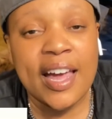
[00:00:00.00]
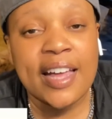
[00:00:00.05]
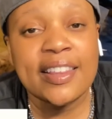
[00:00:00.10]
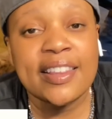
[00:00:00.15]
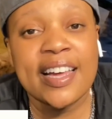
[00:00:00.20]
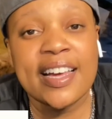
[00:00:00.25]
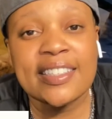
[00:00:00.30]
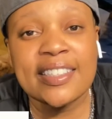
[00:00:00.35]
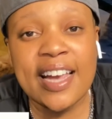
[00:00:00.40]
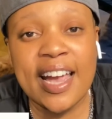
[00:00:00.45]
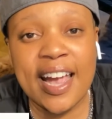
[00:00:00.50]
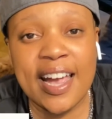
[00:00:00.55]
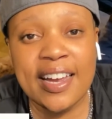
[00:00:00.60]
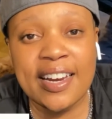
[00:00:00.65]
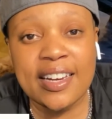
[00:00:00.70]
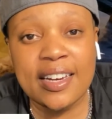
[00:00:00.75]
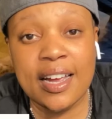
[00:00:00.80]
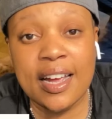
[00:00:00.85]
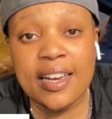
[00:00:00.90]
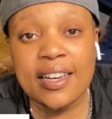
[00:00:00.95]
That's
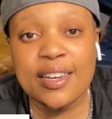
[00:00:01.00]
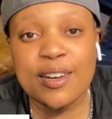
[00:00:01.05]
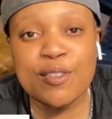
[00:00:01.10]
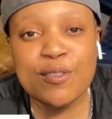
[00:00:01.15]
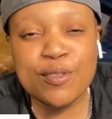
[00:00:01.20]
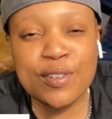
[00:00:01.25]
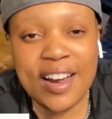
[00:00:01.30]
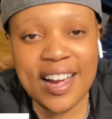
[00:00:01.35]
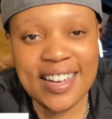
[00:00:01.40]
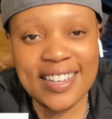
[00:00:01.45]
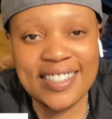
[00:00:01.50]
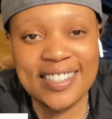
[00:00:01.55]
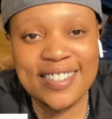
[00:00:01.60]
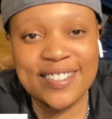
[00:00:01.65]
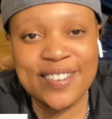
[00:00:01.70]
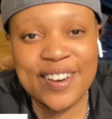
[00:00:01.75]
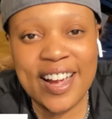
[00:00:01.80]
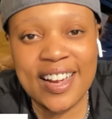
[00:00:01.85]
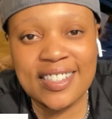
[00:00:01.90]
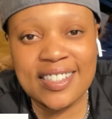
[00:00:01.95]
headed in the right
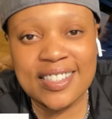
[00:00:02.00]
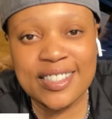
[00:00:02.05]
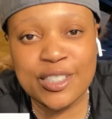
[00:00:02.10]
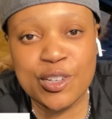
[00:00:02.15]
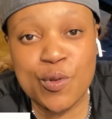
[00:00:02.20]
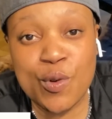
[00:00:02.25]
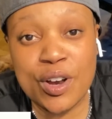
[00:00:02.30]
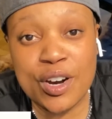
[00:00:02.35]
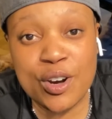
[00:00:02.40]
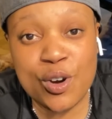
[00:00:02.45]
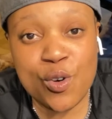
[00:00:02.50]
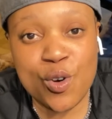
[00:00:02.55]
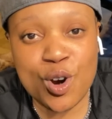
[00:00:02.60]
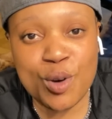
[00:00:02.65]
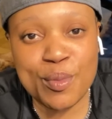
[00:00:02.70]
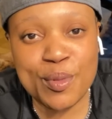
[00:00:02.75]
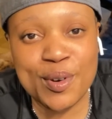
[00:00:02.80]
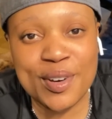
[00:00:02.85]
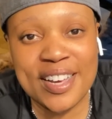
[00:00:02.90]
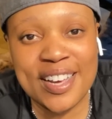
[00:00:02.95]
direction to a
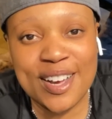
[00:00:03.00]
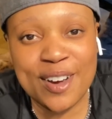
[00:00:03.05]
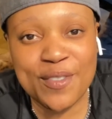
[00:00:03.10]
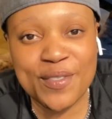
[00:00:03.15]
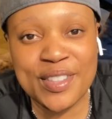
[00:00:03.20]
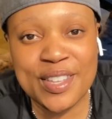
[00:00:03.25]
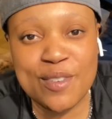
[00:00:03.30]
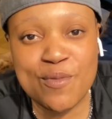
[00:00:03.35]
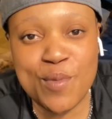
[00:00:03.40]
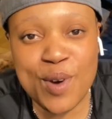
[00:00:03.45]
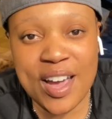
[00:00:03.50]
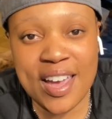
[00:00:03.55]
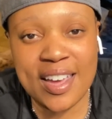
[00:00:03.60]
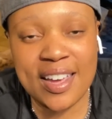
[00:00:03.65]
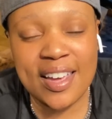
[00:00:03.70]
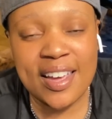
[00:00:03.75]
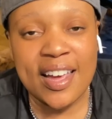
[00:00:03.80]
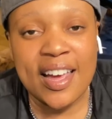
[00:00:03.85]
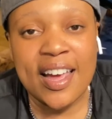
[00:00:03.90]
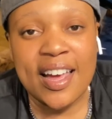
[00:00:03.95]
normal, healthy weight.